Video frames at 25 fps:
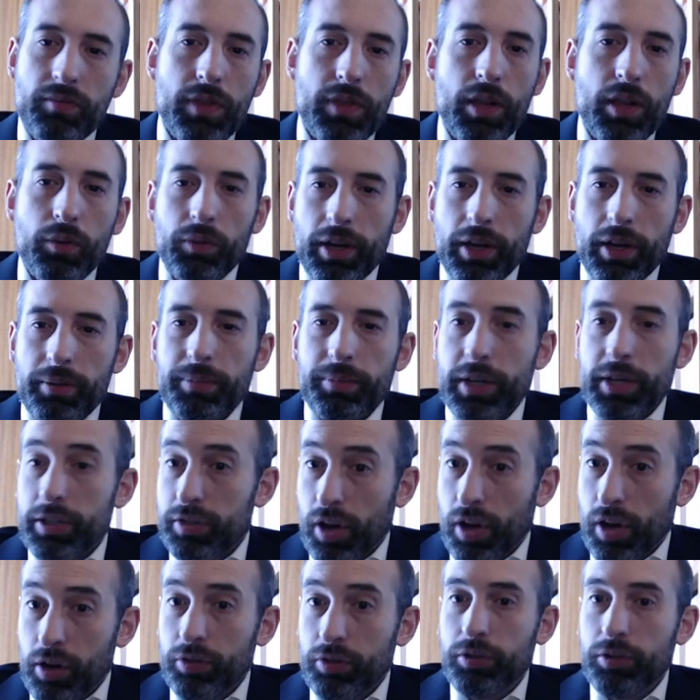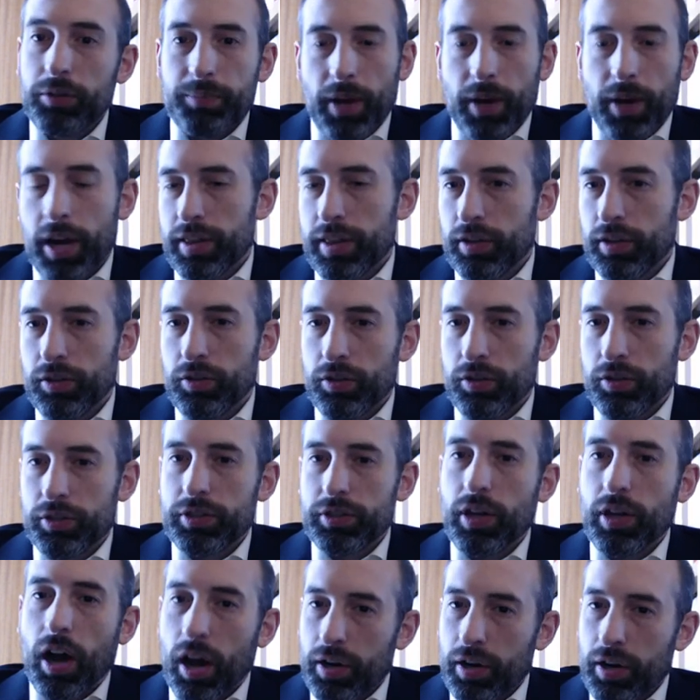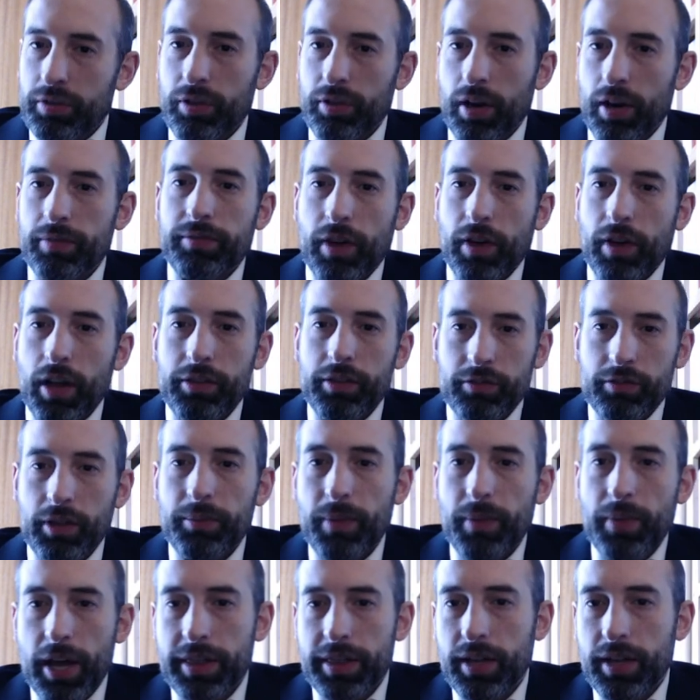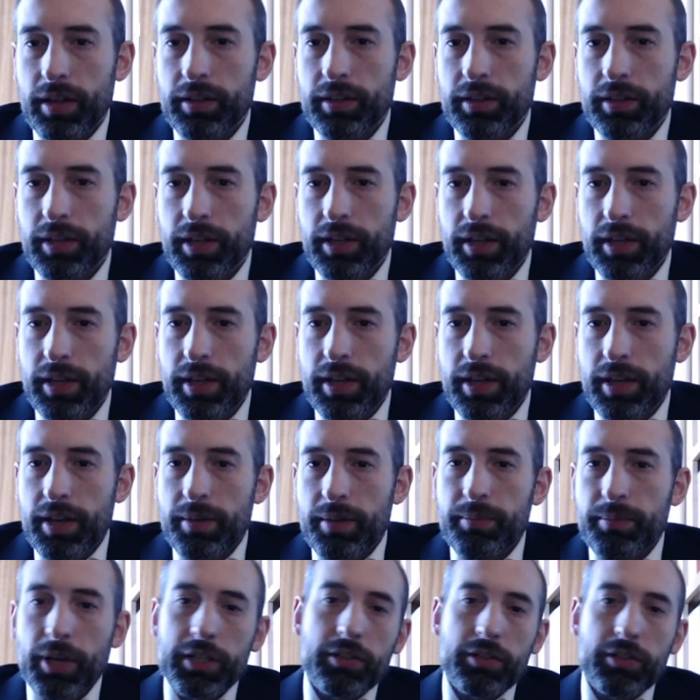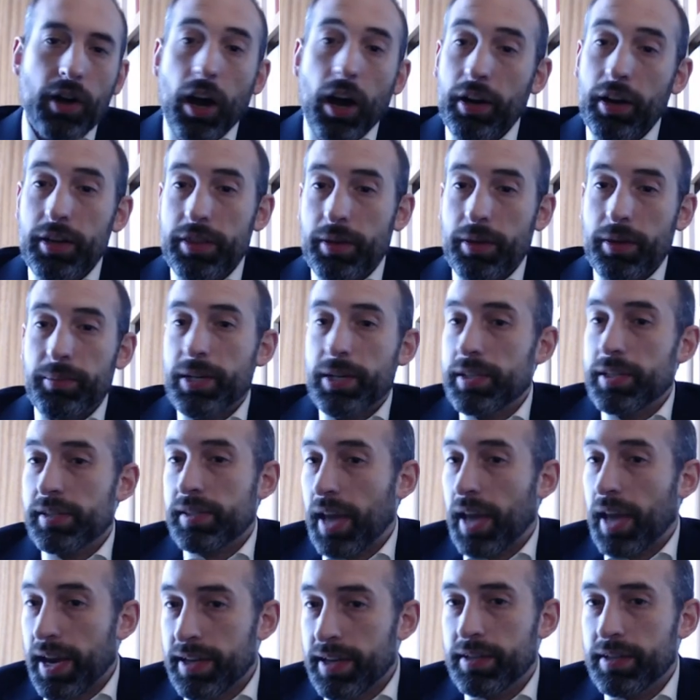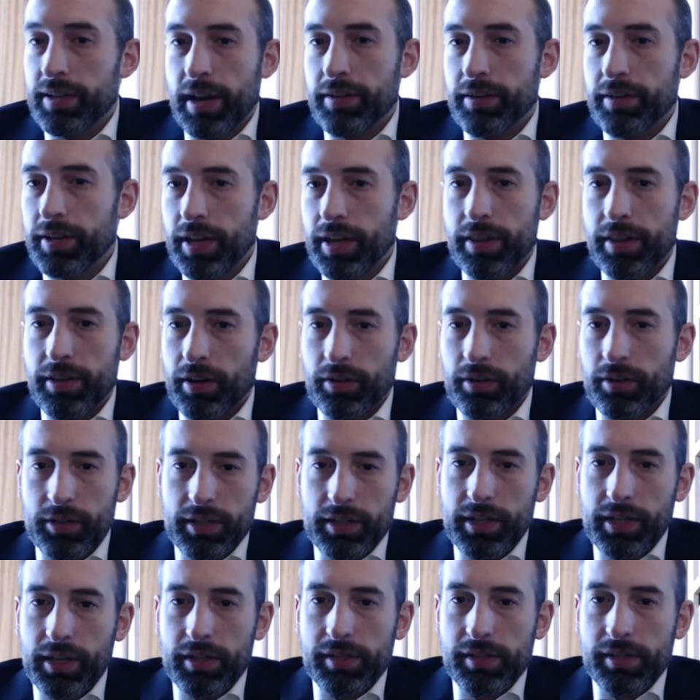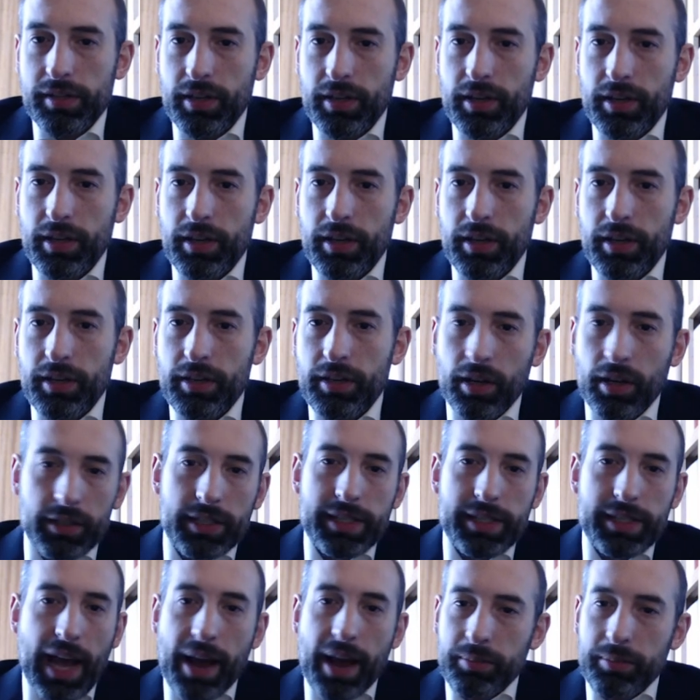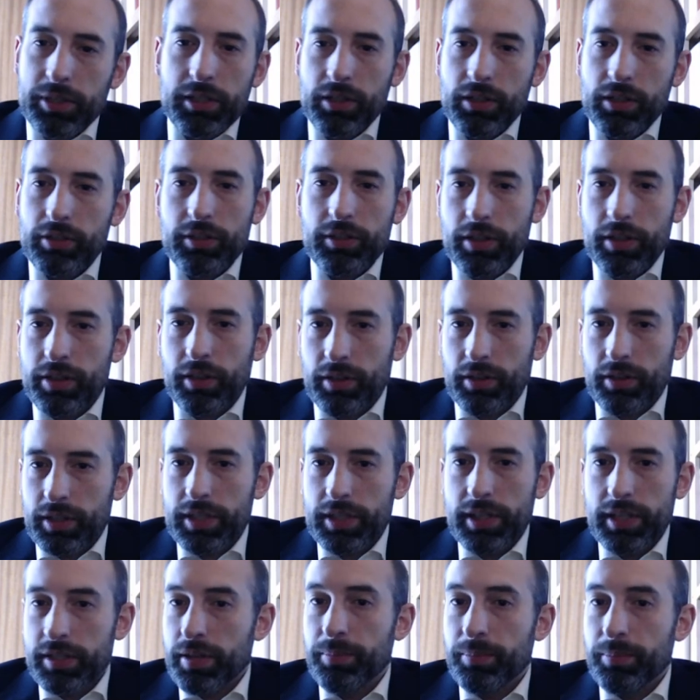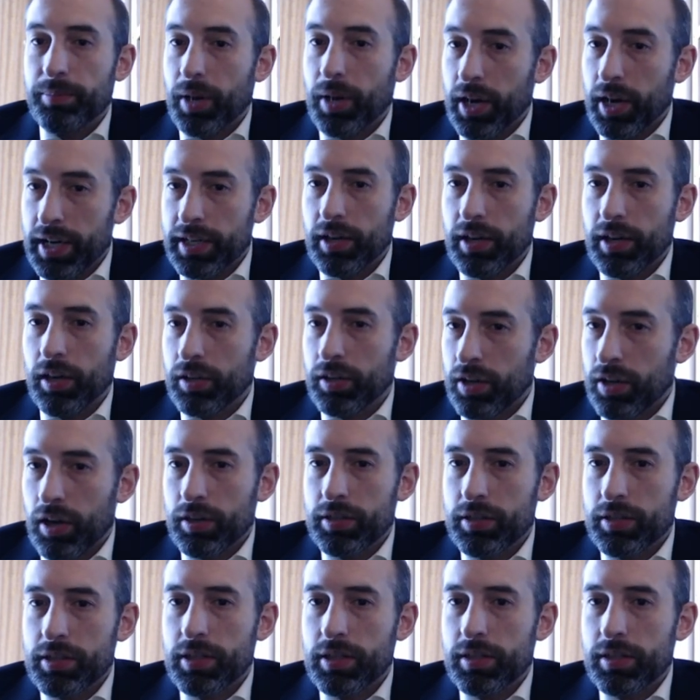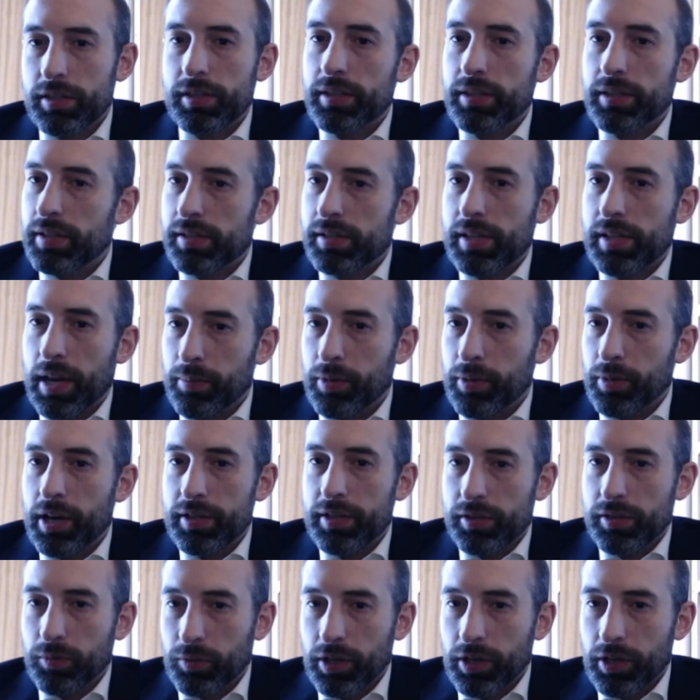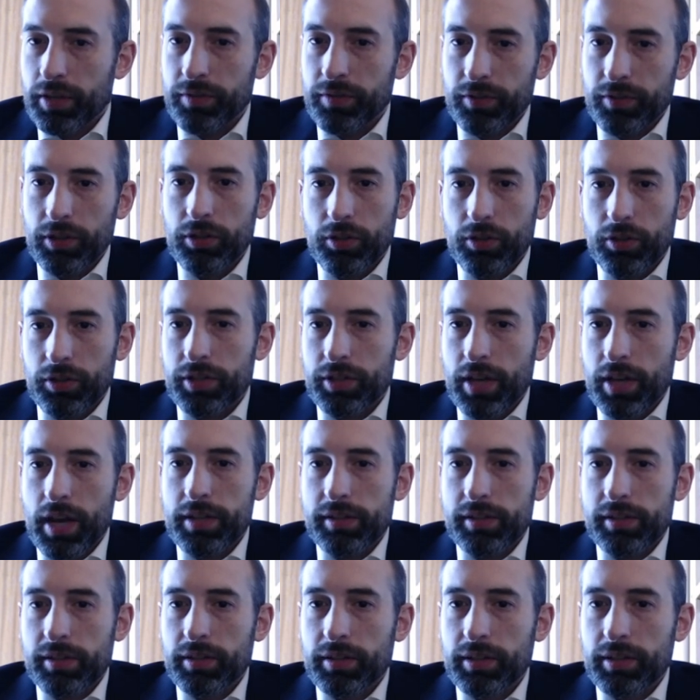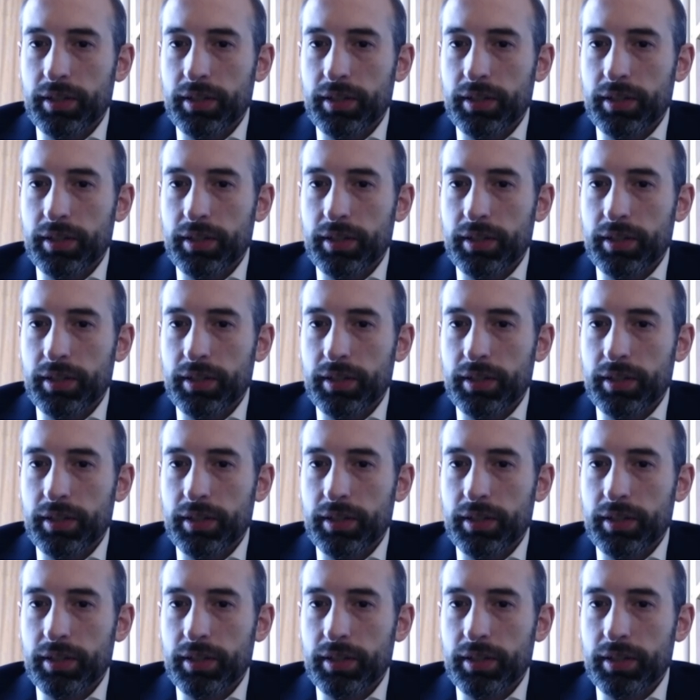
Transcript: We have been told by the Lord to honor our father and mother, but to honor them as secondary authorities, not as absolute authorities that bind our conscience in the same way as the word of the Lord does.